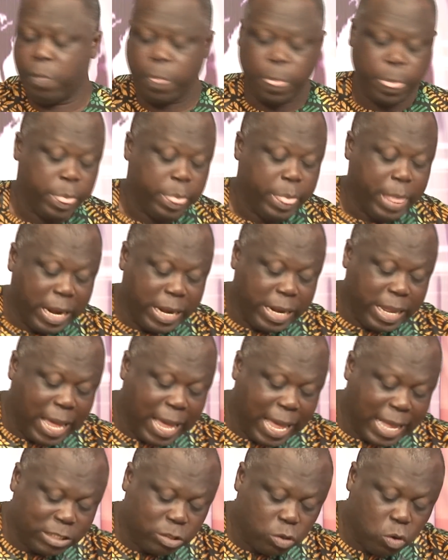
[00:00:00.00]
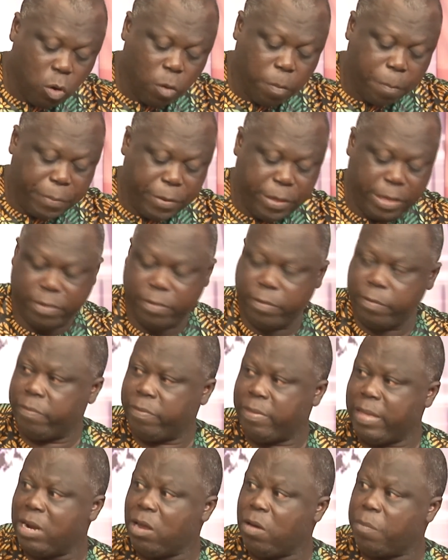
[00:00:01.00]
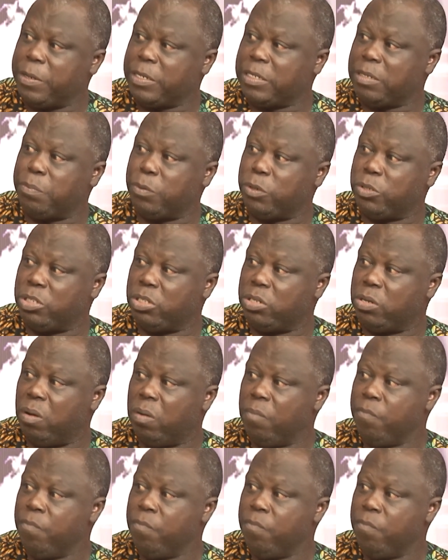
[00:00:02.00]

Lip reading: then the SOP, Standard Operating Procedure.